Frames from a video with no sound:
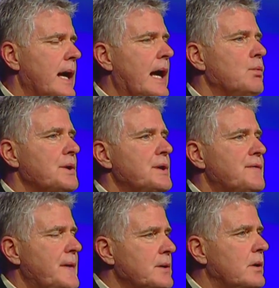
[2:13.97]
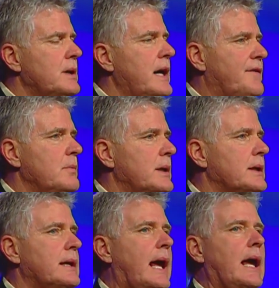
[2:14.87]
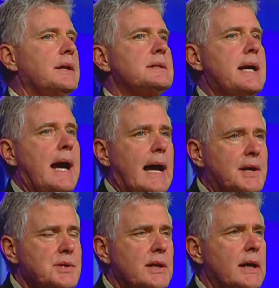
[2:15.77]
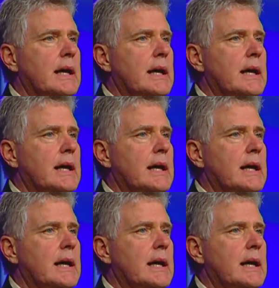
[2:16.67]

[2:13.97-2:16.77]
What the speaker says: And what the federal government can tax,